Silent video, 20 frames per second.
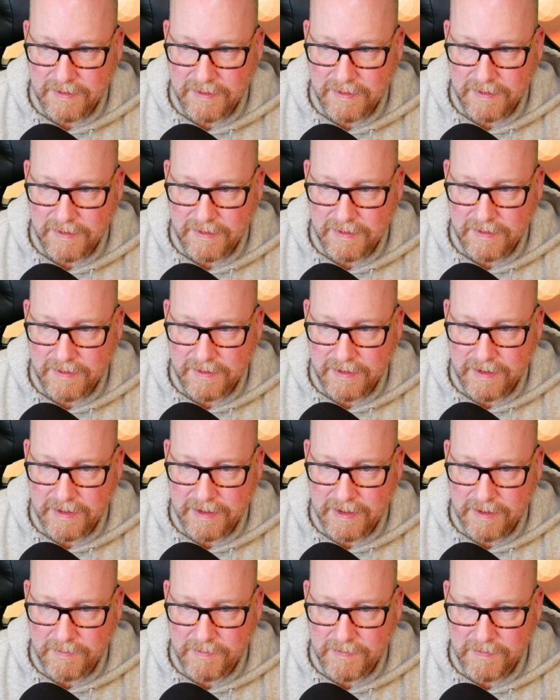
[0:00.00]
And
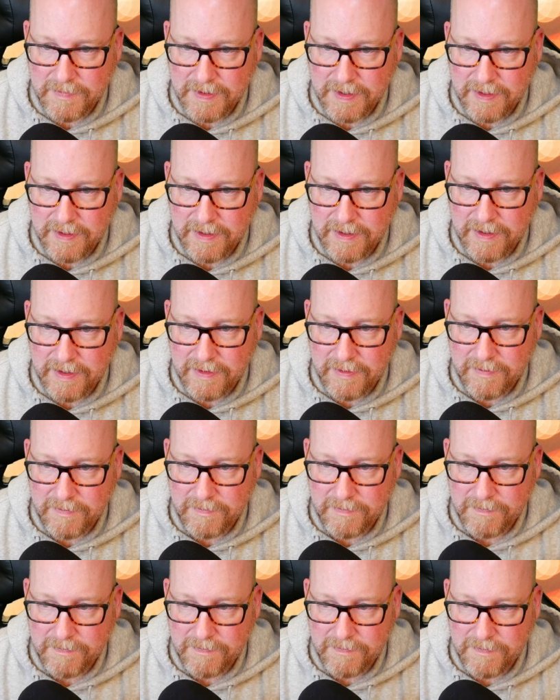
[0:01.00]
then I'm gonna
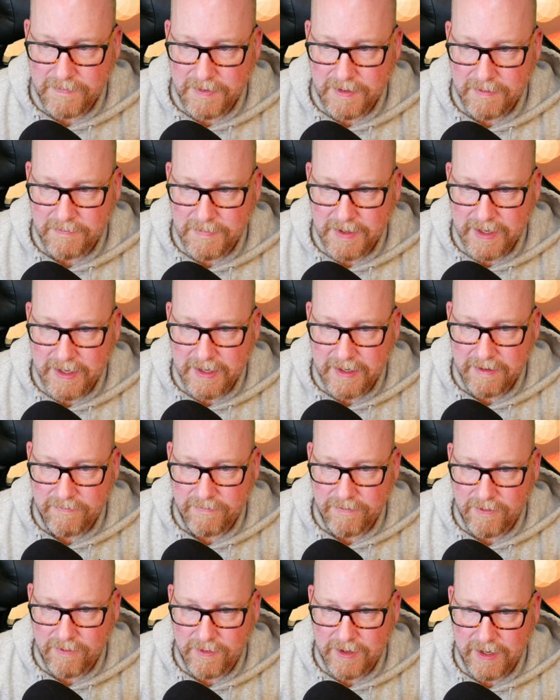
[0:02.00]
put my
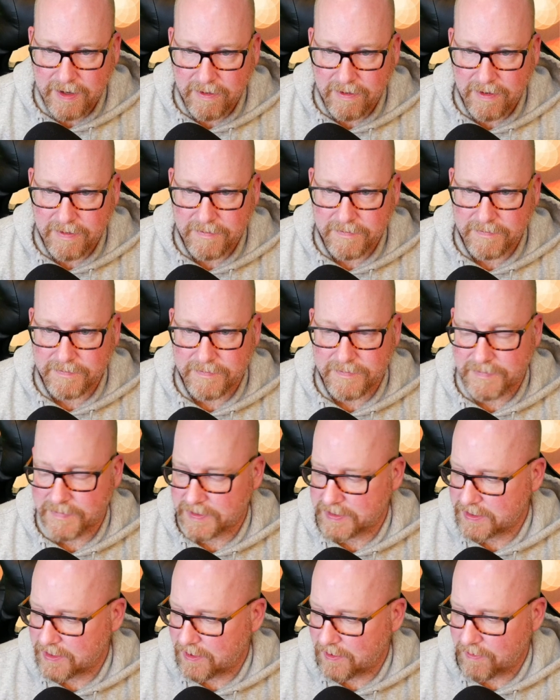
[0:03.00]
info here,
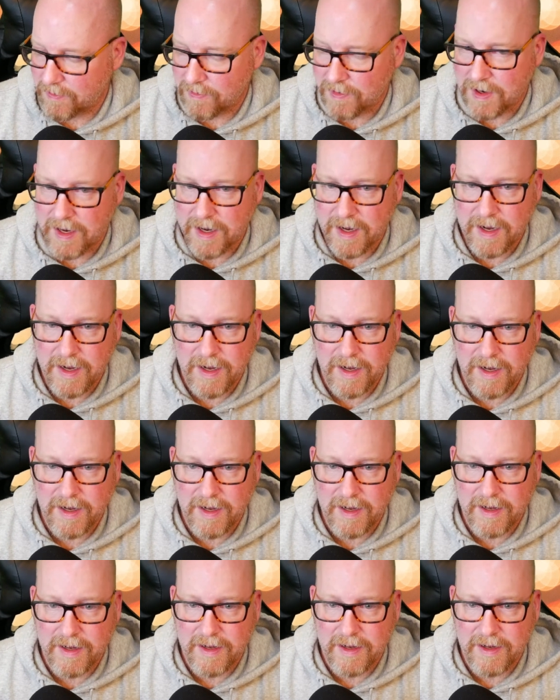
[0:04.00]
so
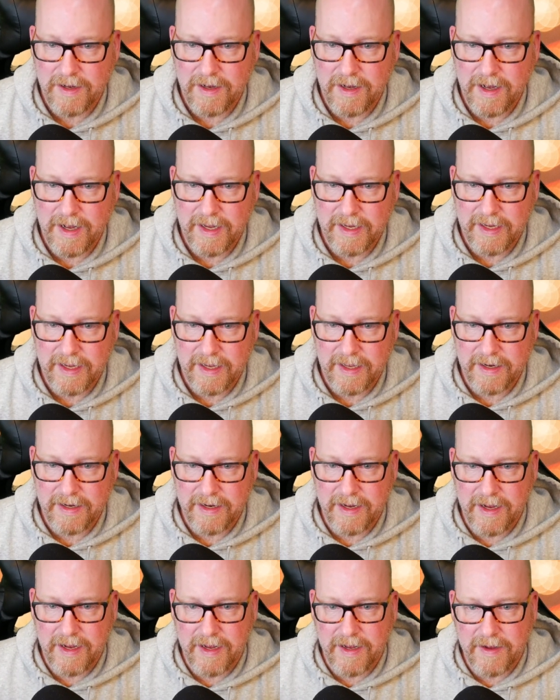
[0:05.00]
I
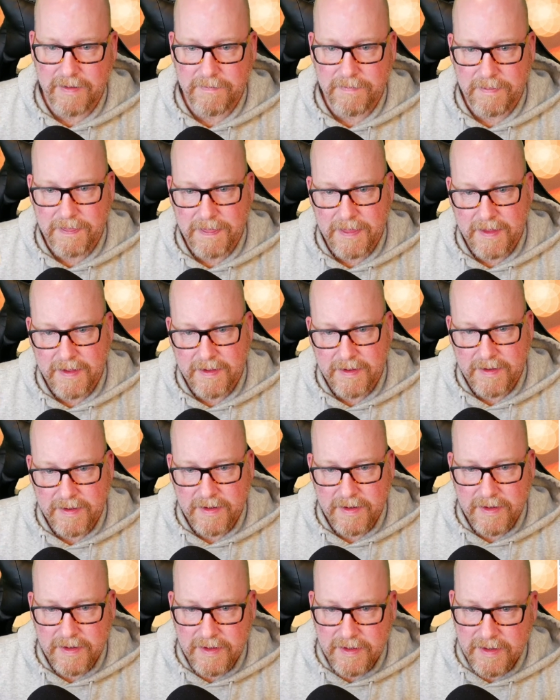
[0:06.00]
can
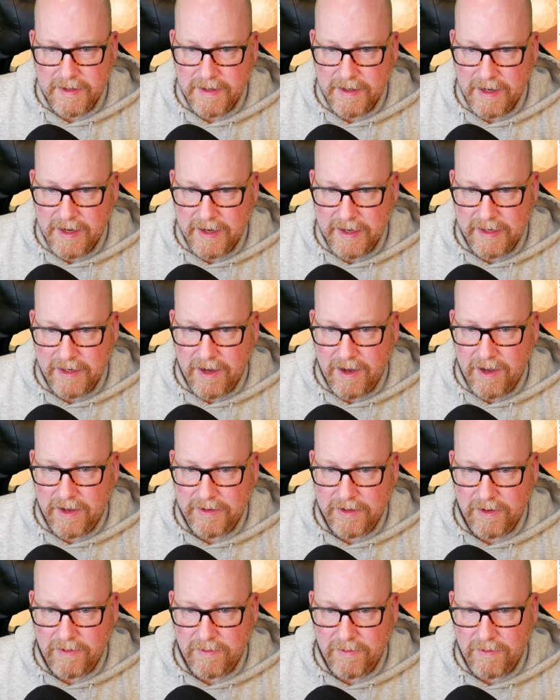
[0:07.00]

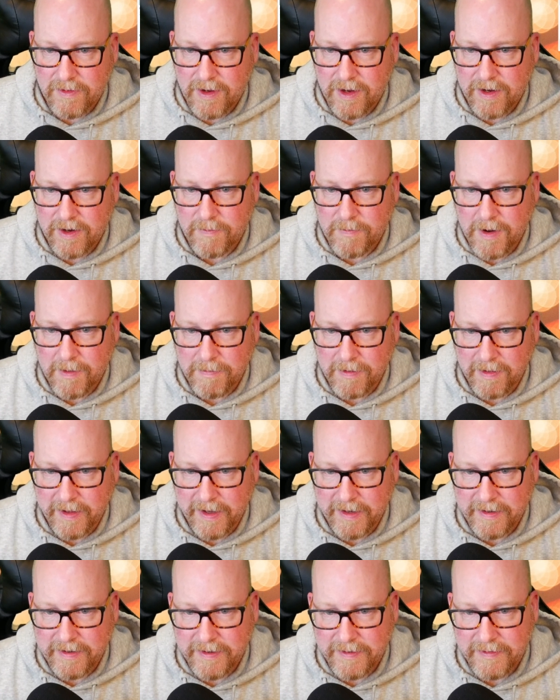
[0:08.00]
auto
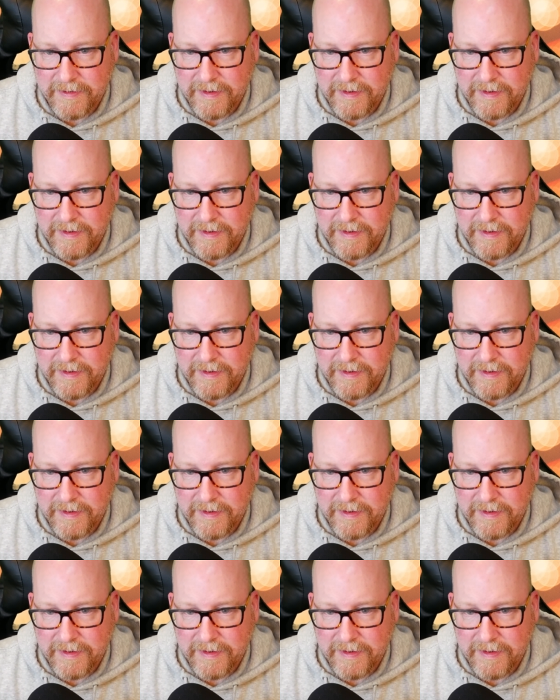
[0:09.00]
populate.